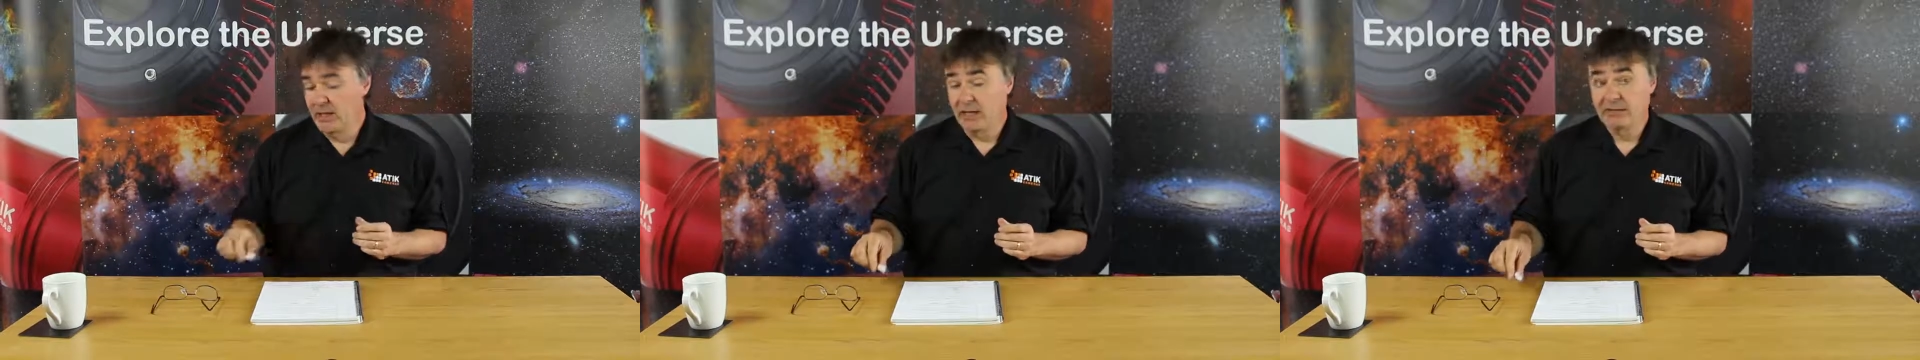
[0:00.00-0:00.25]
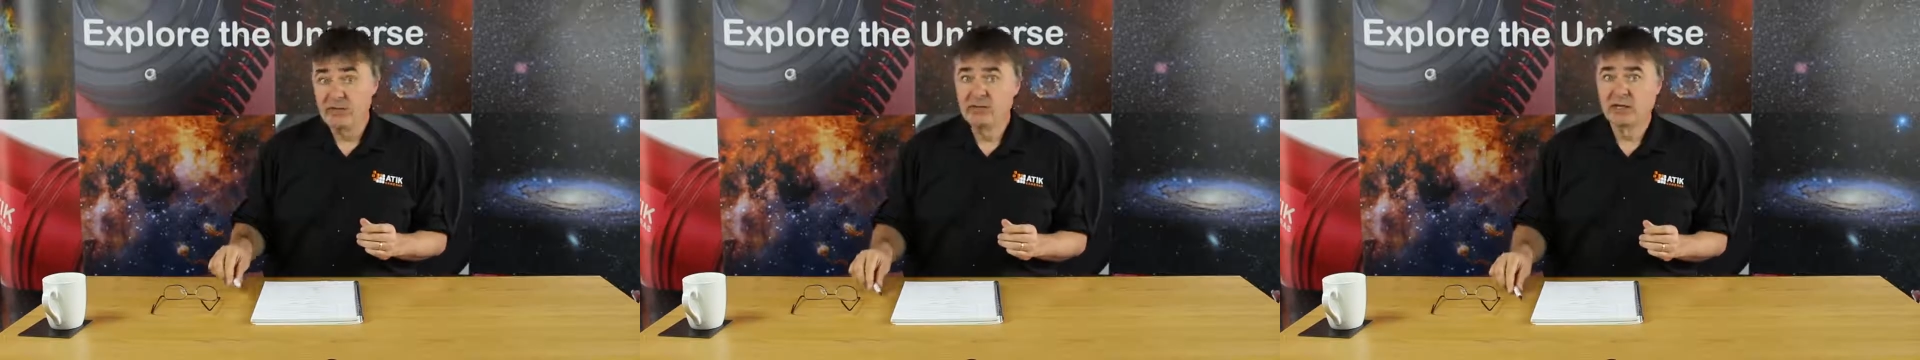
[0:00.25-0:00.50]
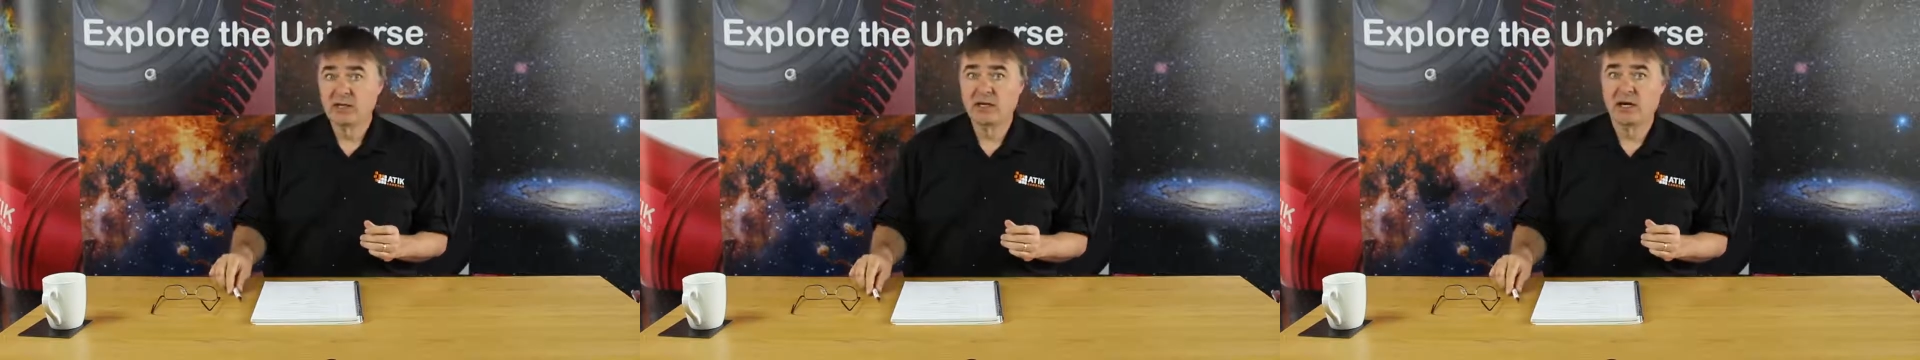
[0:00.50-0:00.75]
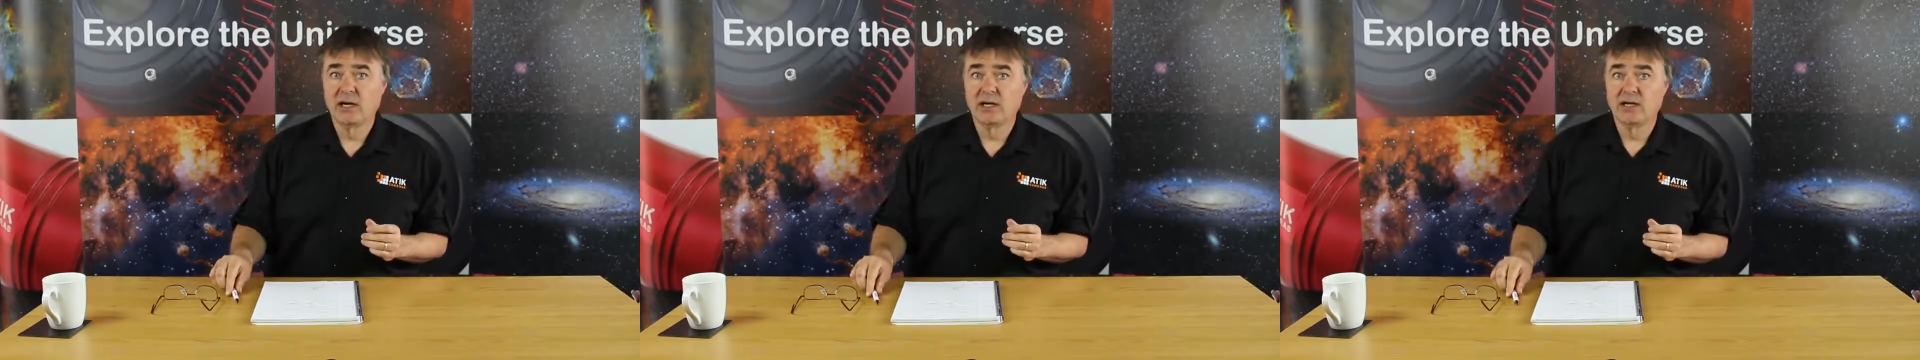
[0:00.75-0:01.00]
If you've
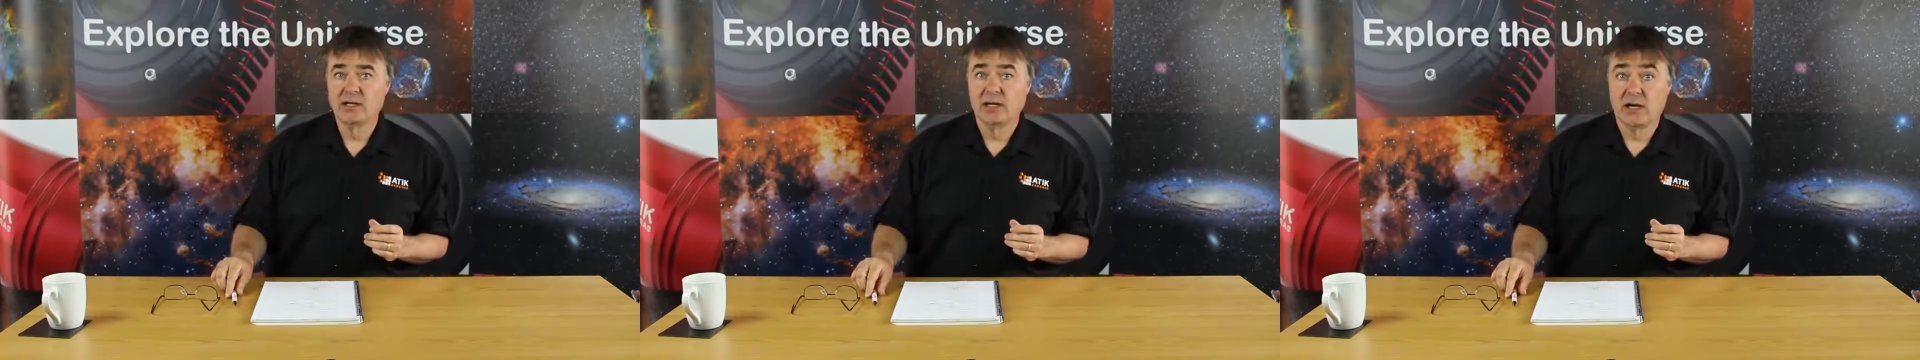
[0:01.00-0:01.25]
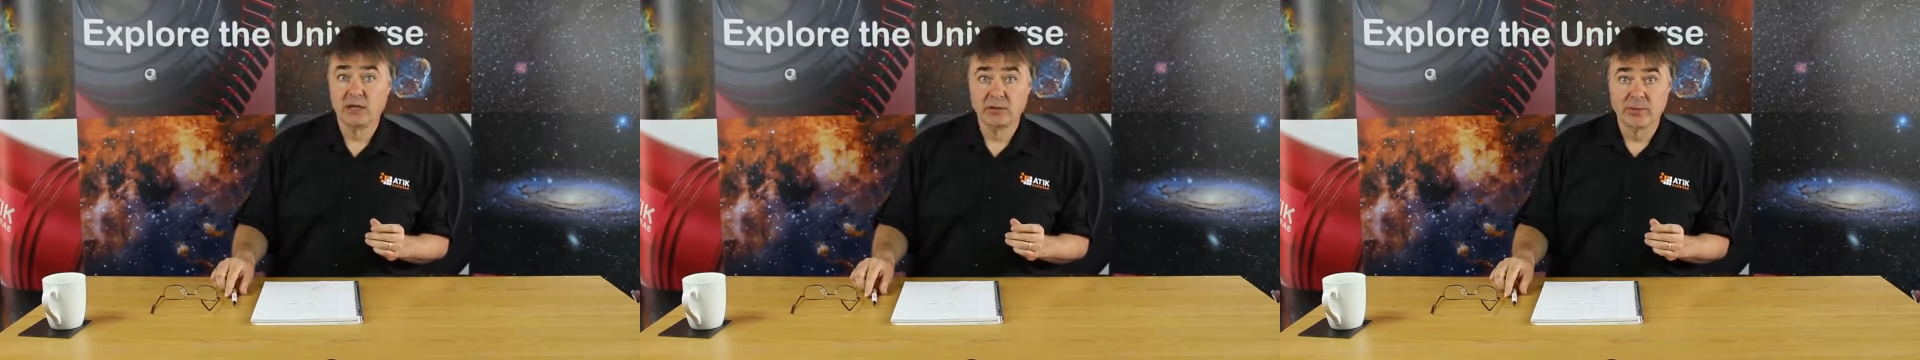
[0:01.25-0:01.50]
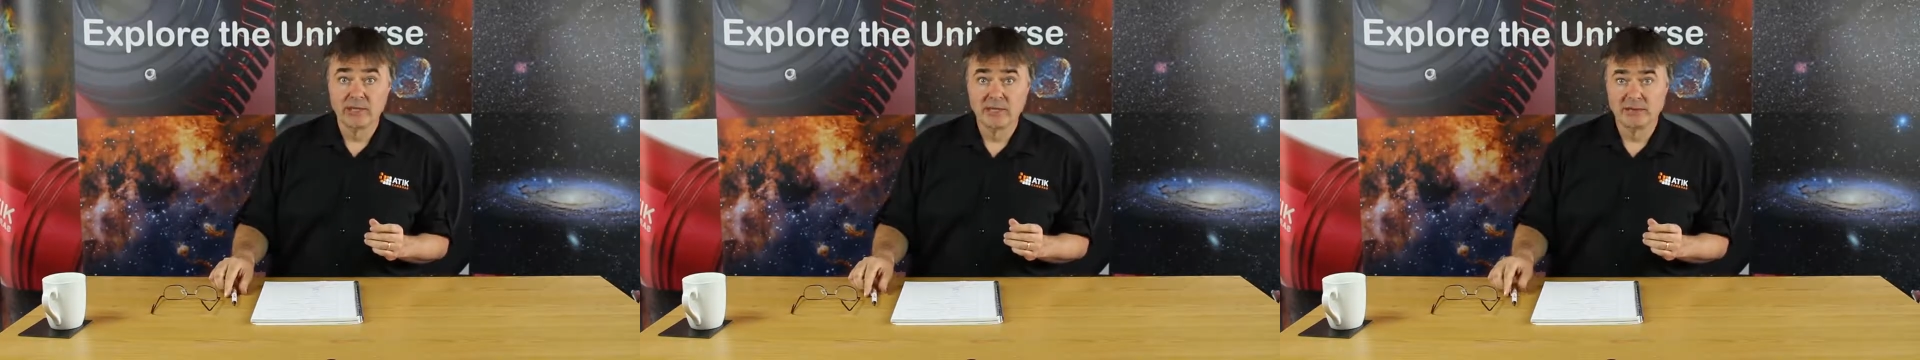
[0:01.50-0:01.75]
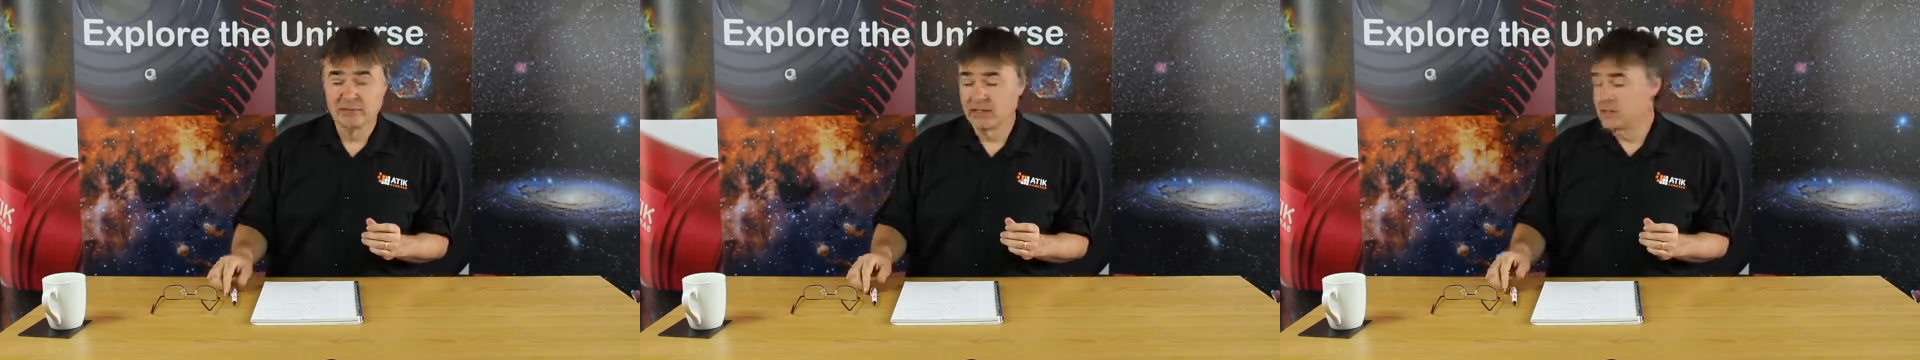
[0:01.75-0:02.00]
got an
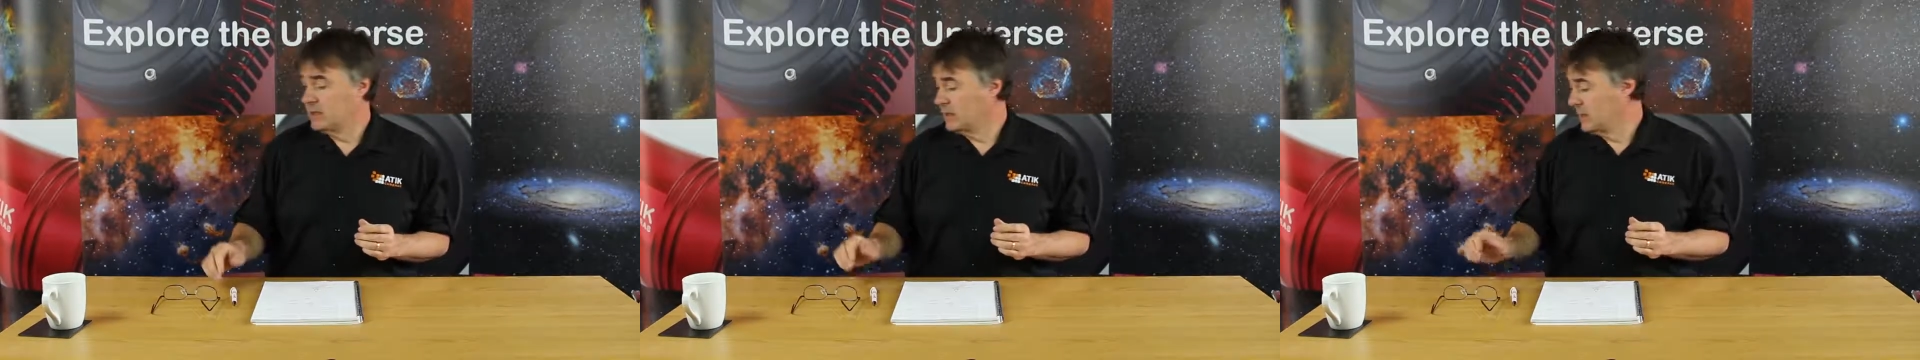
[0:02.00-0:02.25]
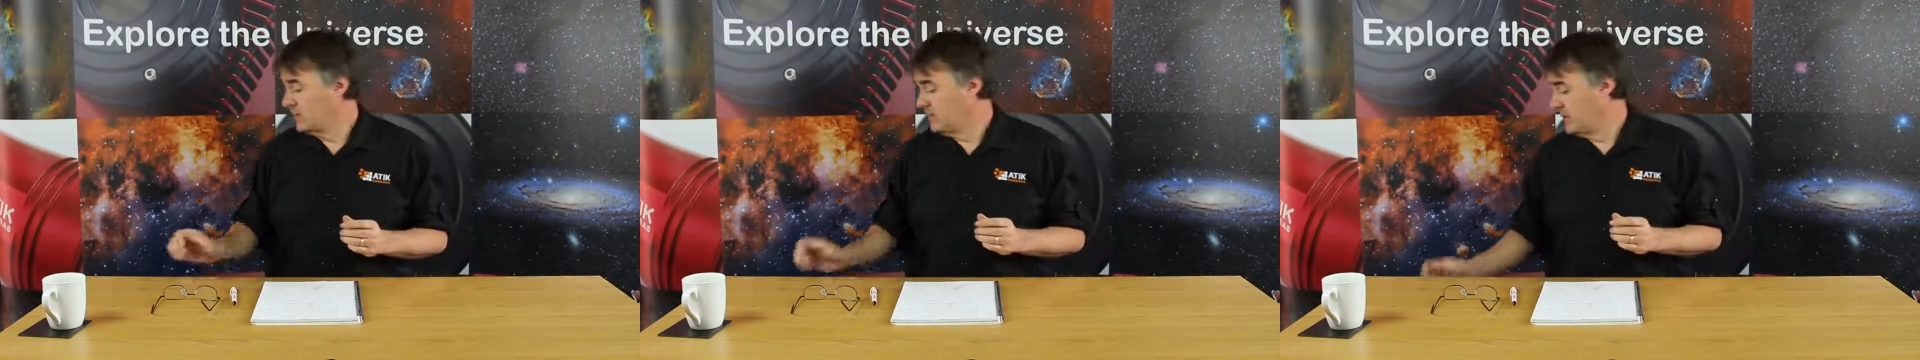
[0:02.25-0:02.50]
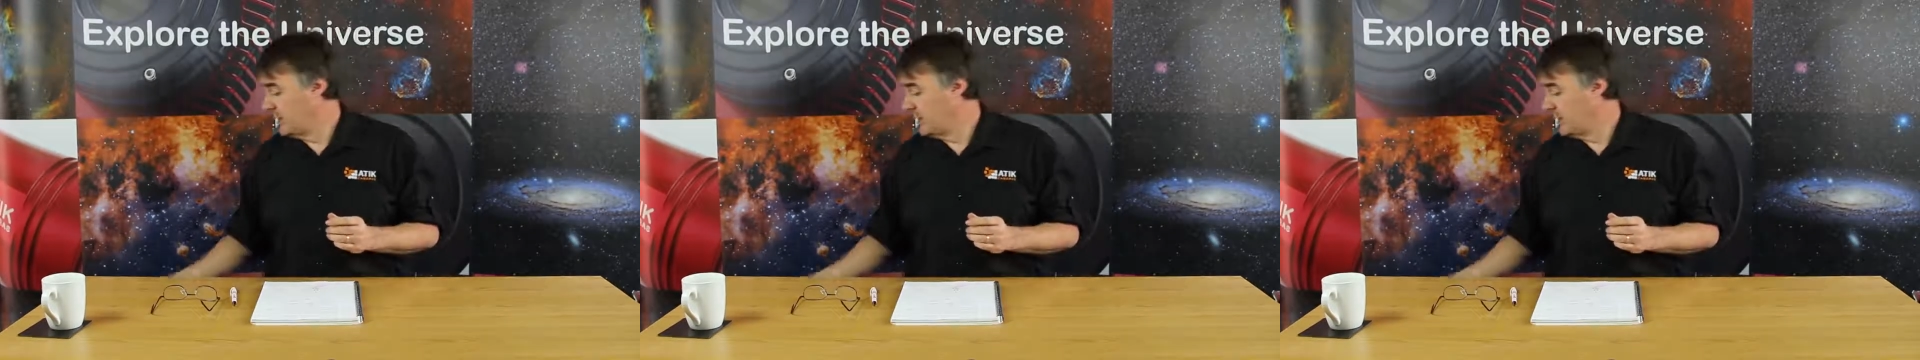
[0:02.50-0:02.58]
iOS device,